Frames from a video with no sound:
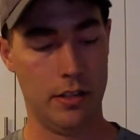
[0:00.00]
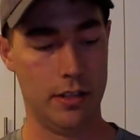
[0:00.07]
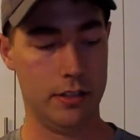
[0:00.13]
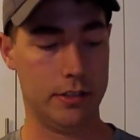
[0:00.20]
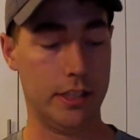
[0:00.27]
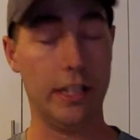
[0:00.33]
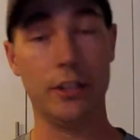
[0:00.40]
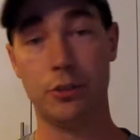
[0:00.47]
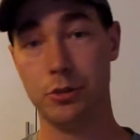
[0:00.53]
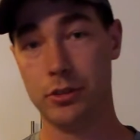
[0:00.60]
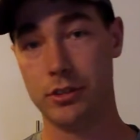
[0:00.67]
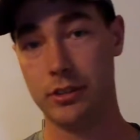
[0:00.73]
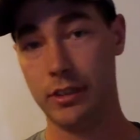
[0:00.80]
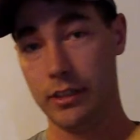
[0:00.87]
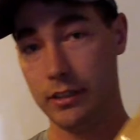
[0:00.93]
it's
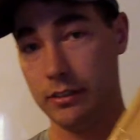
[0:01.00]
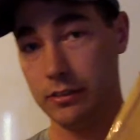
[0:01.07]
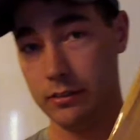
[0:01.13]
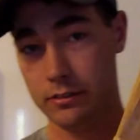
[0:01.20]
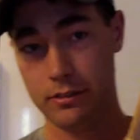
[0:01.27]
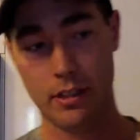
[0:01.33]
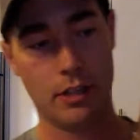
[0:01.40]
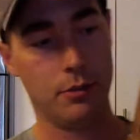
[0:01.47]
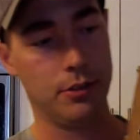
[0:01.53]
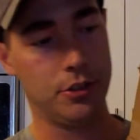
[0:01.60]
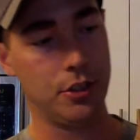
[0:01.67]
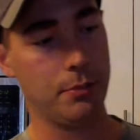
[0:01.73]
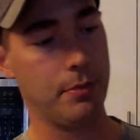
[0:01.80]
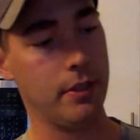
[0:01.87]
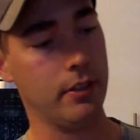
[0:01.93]
interesting how he
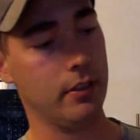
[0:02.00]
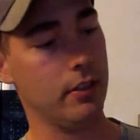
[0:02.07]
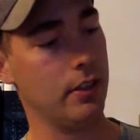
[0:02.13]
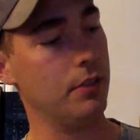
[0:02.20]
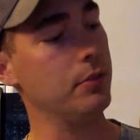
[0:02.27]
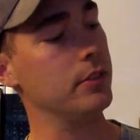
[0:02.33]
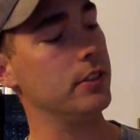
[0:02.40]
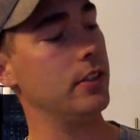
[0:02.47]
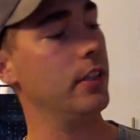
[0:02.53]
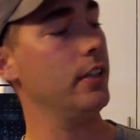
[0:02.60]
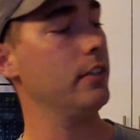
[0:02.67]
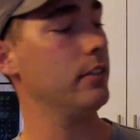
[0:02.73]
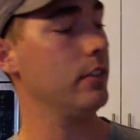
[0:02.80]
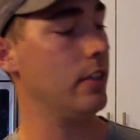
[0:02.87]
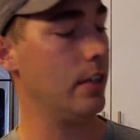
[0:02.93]
shipped it, I would
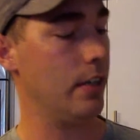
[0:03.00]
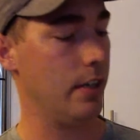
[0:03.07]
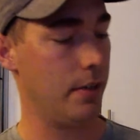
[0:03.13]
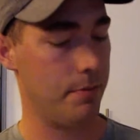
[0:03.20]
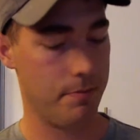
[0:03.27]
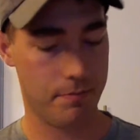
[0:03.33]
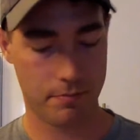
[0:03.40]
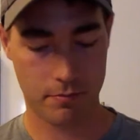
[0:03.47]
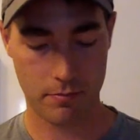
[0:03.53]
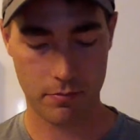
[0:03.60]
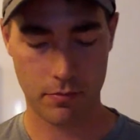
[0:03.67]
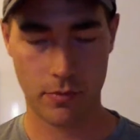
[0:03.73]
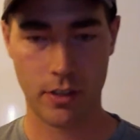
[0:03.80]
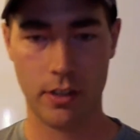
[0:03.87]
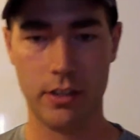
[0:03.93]
say.
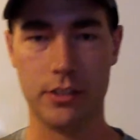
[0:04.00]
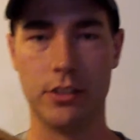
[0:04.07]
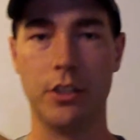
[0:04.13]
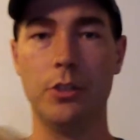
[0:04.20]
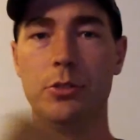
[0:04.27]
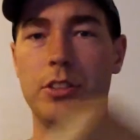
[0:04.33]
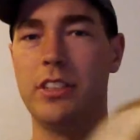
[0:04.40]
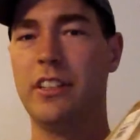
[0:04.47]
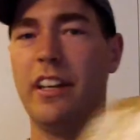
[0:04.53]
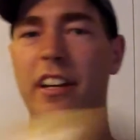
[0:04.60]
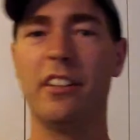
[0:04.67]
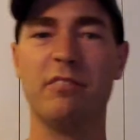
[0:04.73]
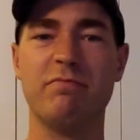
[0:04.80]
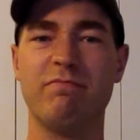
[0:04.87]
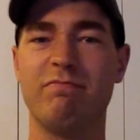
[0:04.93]
It's loose in
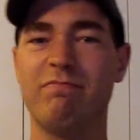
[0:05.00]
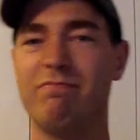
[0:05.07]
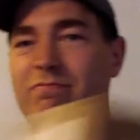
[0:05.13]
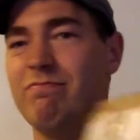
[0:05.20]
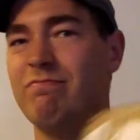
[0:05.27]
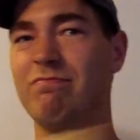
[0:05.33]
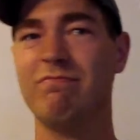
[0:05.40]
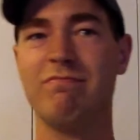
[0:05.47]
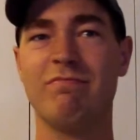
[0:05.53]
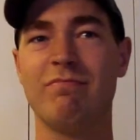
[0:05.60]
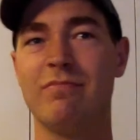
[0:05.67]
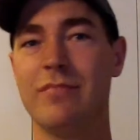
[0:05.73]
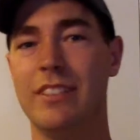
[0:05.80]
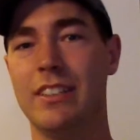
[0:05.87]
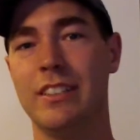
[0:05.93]
there,
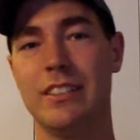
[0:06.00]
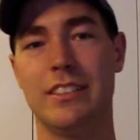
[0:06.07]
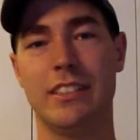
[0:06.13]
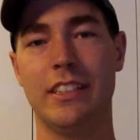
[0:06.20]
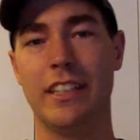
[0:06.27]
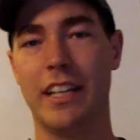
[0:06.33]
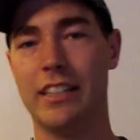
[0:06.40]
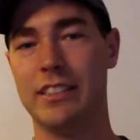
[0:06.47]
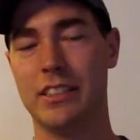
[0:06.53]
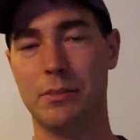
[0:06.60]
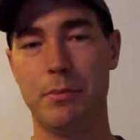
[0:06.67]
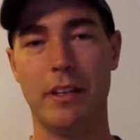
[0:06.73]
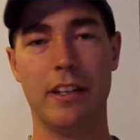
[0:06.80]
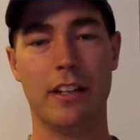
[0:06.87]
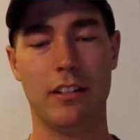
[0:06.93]
seeing as it's
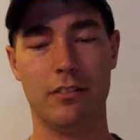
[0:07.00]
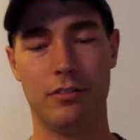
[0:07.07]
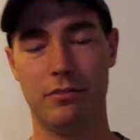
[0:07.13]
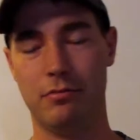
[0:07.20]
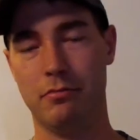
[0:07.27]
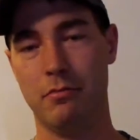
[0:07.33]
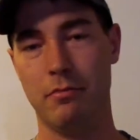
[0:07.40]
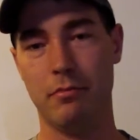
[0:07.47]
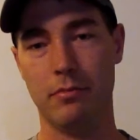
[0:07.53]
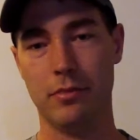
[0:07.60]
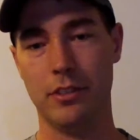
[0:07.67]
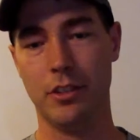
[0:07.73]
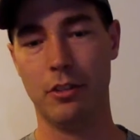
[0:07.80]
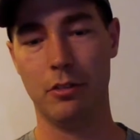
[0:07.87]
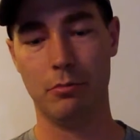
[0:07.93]
made out of,
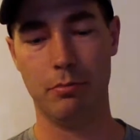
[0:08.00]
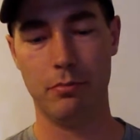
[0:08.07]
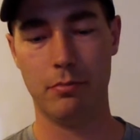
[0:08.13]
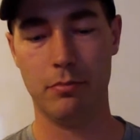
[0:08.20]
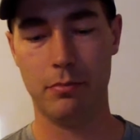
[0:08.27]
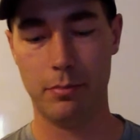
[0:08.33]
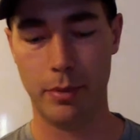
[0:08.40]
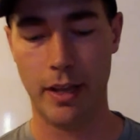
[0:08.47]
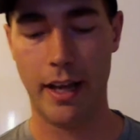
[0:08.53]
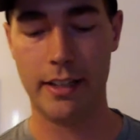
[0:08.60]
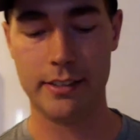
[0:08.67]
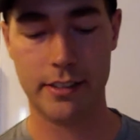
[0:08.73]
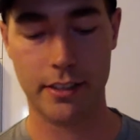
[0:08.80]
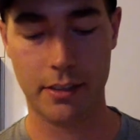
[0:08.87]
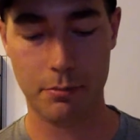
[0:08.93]

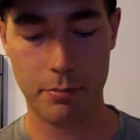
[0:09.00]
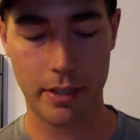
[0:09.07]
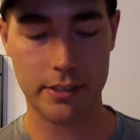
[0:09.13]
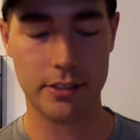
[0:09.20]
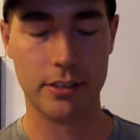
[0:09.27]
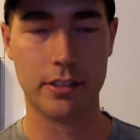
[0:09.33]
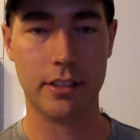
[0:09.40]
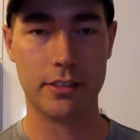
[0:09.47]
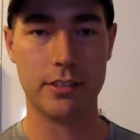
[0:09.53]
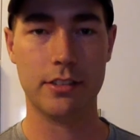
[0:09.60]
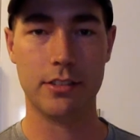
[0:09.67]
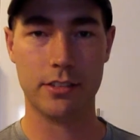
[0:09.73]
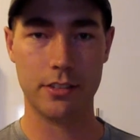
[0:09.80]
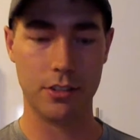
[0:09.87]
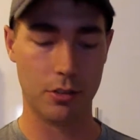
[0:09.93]
plastic and bezel
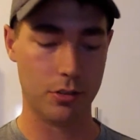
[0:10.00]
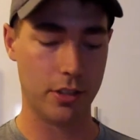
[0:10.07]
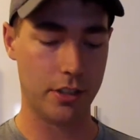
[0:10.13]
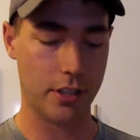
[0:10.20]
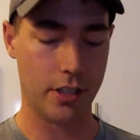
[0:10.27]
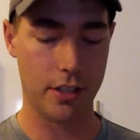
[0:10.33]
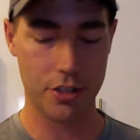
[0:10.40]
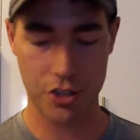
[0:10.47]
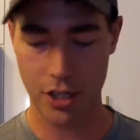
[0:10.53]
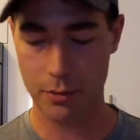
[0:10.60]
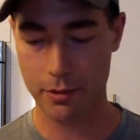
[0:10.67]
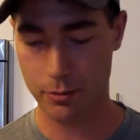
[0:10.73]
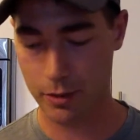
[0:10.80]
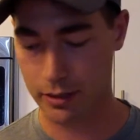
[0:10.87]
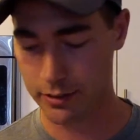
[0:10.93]
that's, like kind of
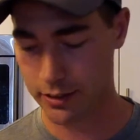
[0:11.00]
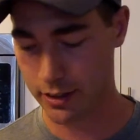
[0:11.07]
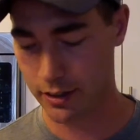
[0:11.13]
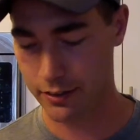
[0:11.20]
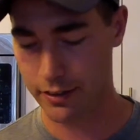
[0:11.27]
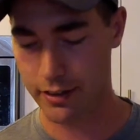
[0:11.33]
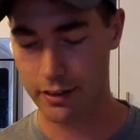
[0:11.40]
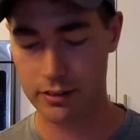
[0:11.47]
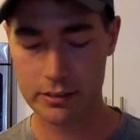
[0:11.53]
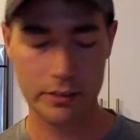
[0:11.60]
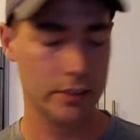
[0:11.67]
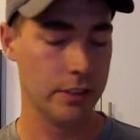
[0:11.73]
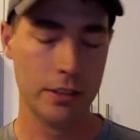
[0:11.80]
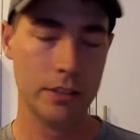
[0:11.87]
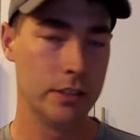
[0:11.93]
JB welded on there.
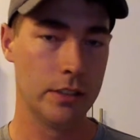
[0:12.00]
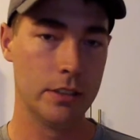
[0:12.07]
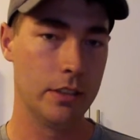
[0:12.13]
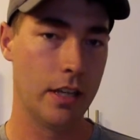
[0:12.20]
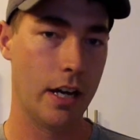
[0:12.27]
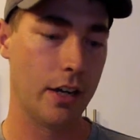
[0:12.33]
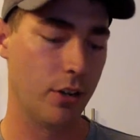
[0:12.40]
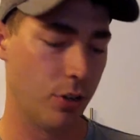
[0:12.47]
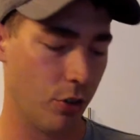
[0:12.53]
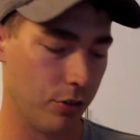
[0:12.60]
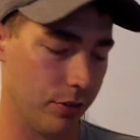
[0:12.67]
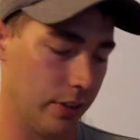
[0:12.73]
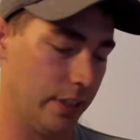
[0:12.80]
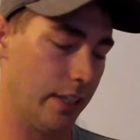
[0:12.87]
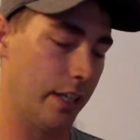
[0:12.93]
I don't
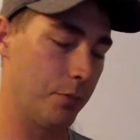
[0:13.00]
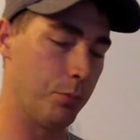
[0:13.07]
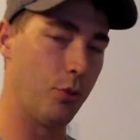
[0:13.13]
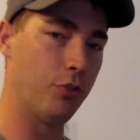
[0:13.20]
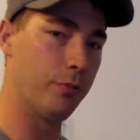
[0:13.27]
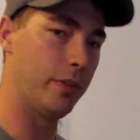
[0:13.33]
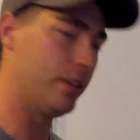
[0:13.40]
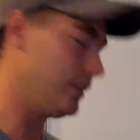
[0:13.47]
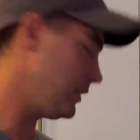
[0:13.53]
overly like movement